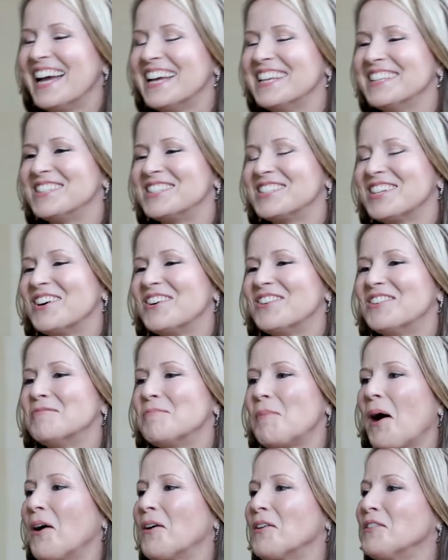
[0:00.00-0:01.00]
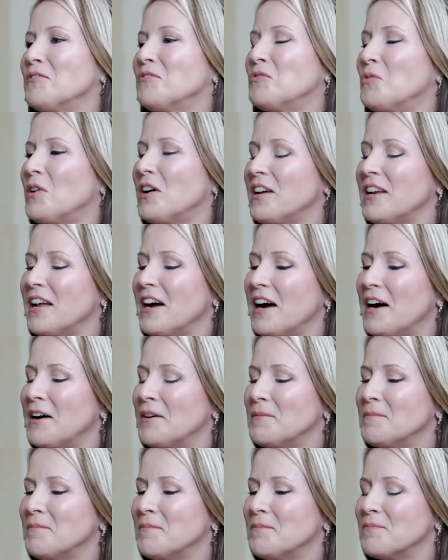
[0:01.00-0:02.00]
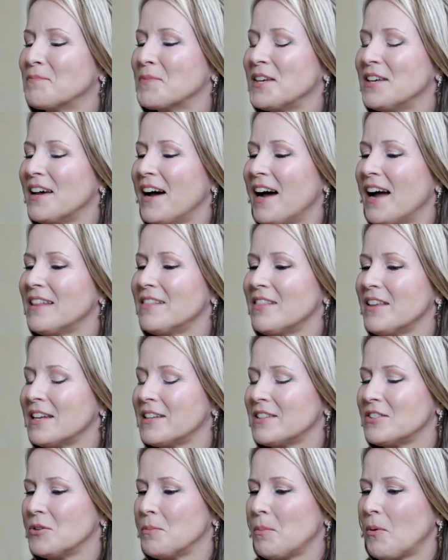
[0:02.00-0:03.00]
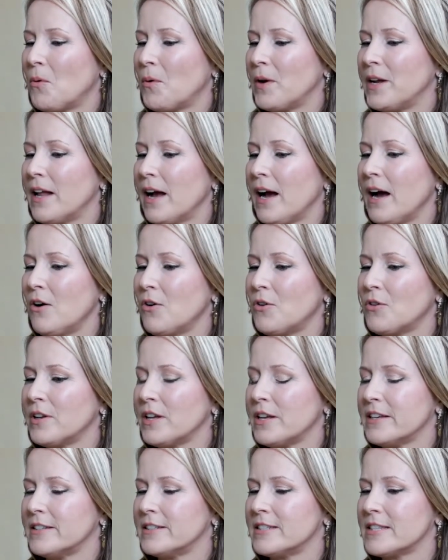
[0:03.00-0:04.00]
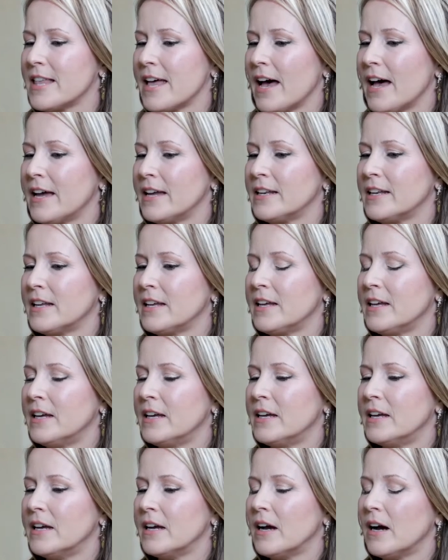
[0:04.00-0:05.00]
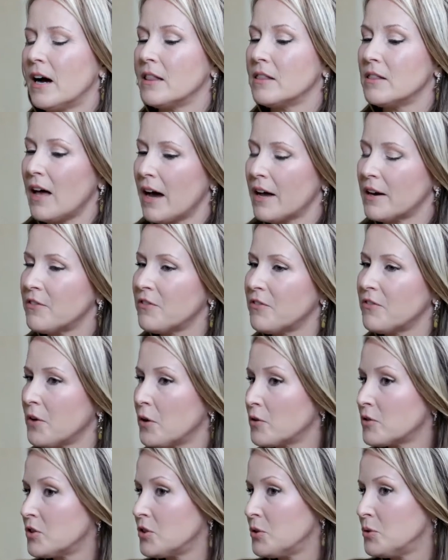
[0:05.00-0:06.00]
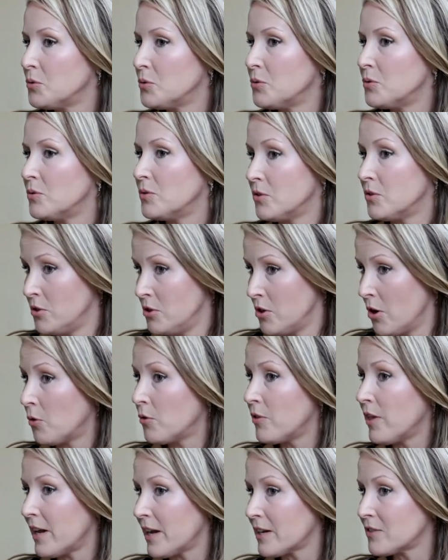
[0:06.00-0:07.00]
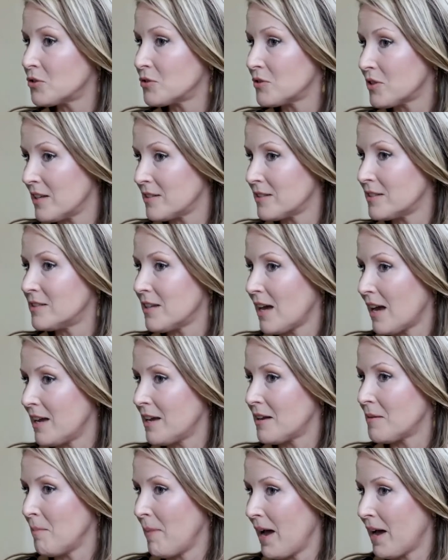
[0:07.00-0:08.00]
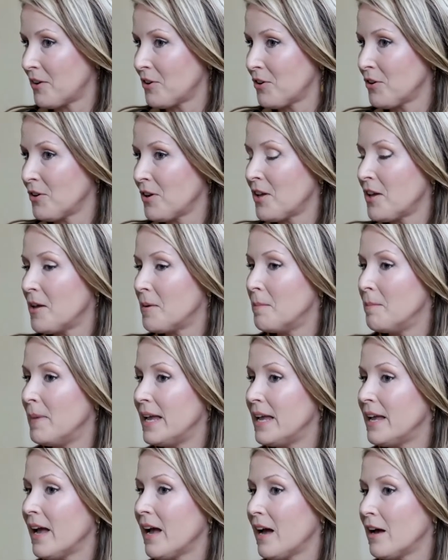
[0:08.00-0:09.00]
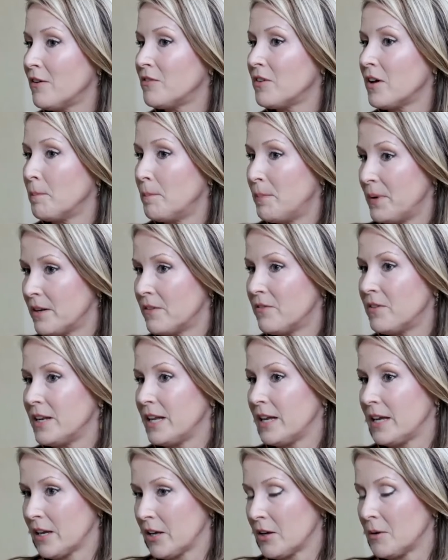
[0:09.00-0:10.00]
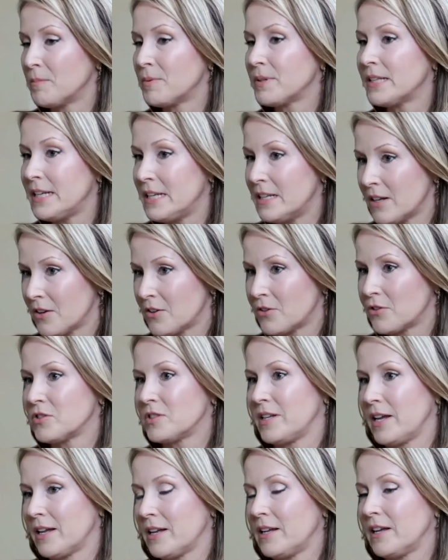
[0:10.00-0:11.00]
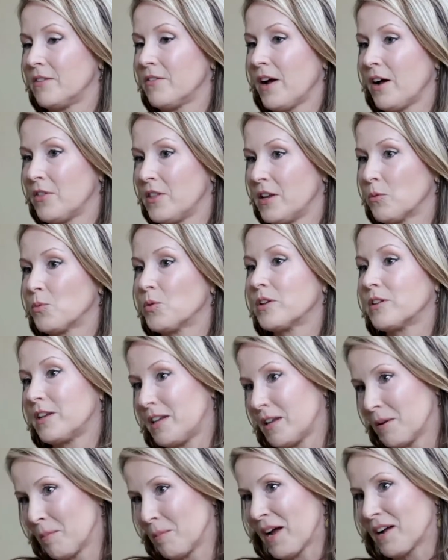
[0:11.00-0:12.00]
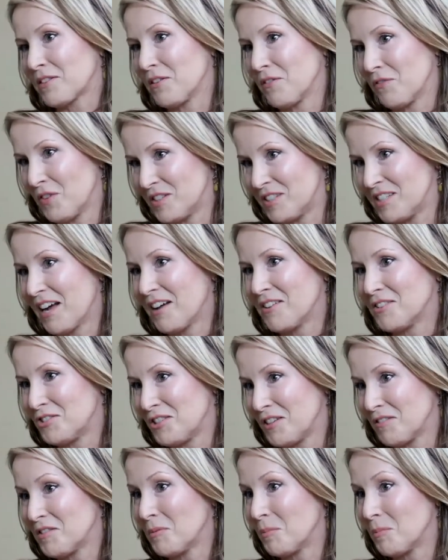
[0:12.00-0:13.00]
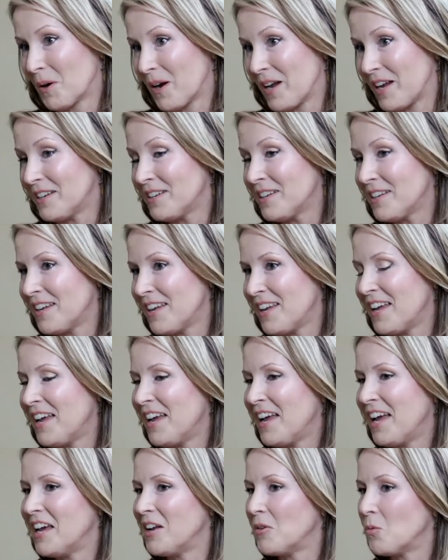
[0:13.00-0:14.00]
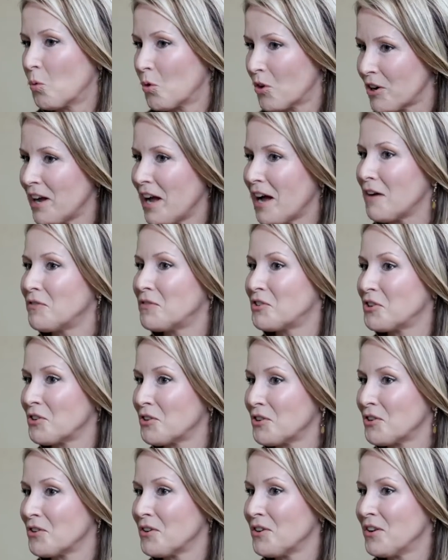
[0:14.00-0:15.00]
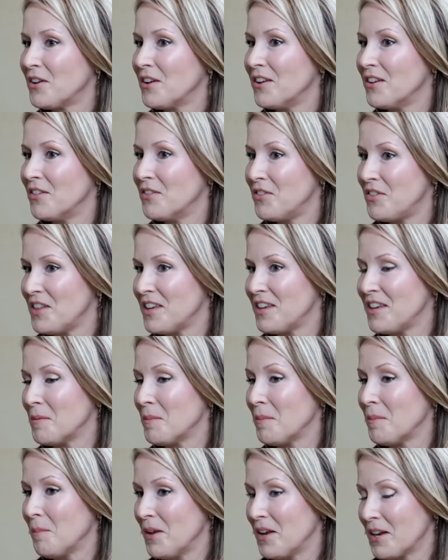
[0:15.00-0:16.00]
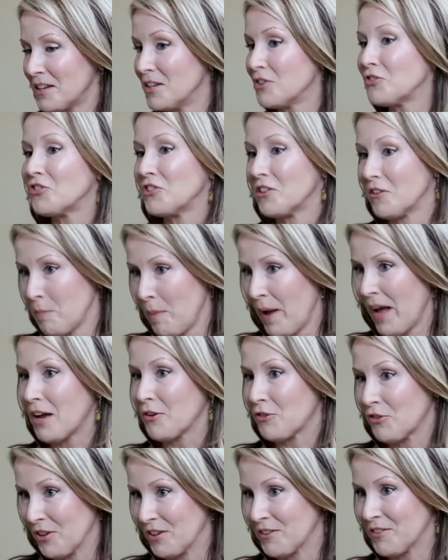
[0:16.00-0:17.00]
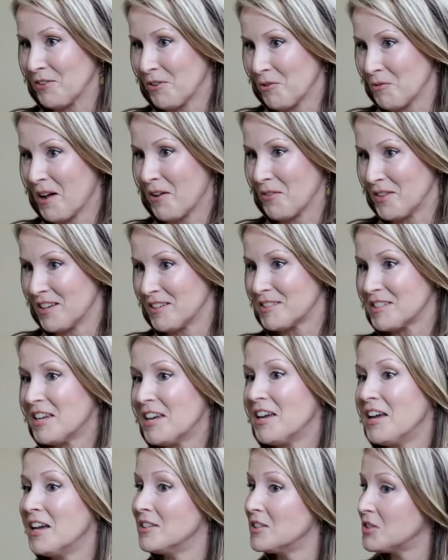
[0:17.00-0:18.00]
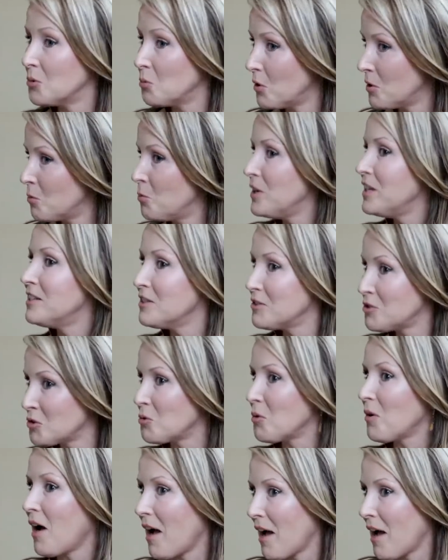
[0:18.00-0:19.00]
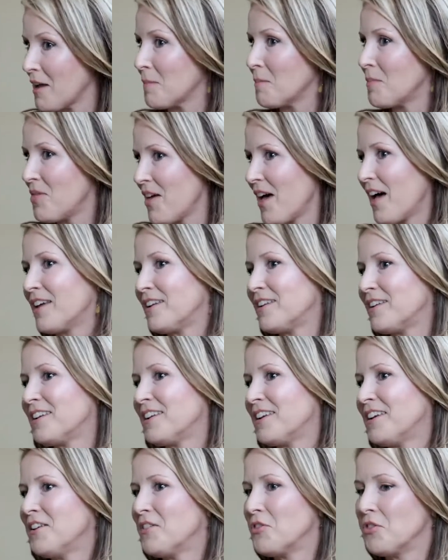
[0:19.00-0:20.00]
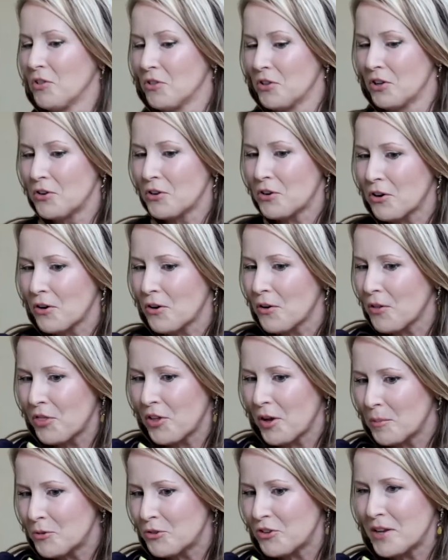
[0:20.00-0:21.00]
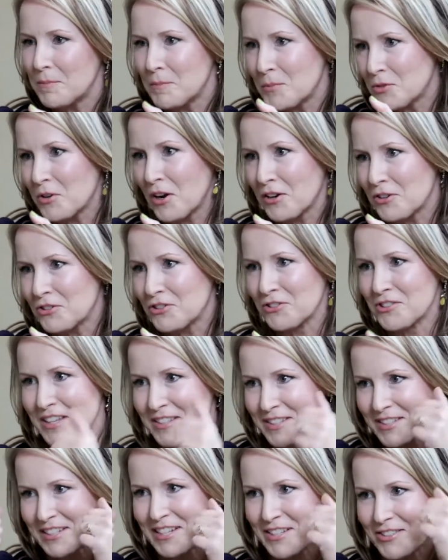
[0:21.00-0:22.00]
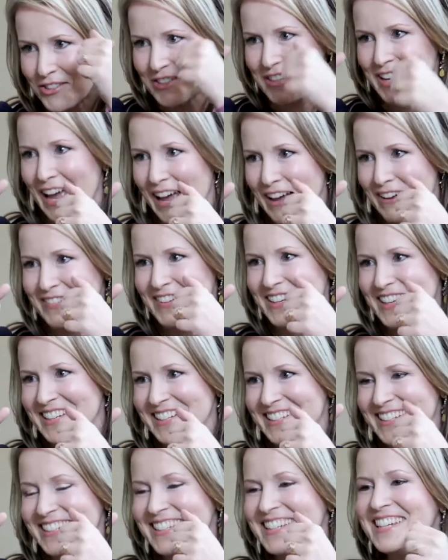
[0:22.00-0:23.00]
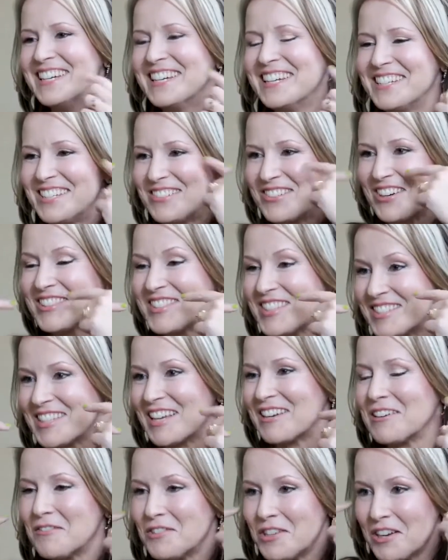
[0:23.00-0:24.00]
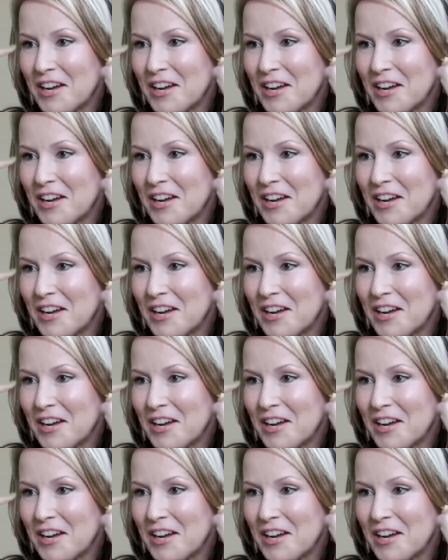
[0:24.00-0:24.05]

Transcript: And so part of what I like to point out is that a lot of folks who know that exercise and diet matter may have a bit of an incomplete understanding of how they really impact the physiology of the brain. And we're after the ignition of passion around this. And so when we describe that the little curled thumb-shaped structure that's 1.5 inches in towards the center of your